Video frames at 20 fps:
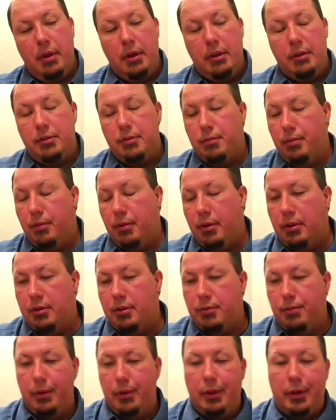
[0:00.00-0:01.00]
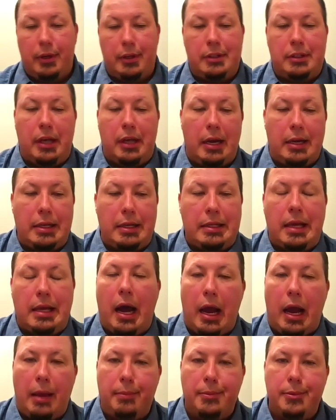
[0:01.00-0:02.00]
it's really exciting
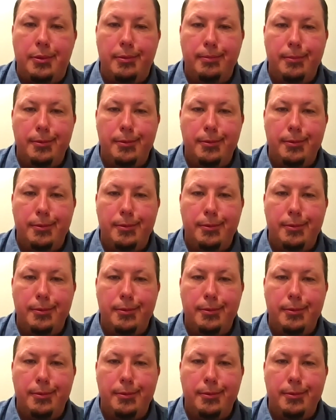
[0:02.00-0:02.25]
times.